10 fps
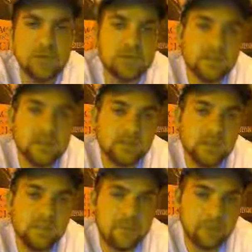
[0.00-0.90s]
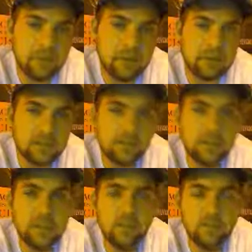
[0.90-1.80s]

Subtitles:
So you pay off the smallest one.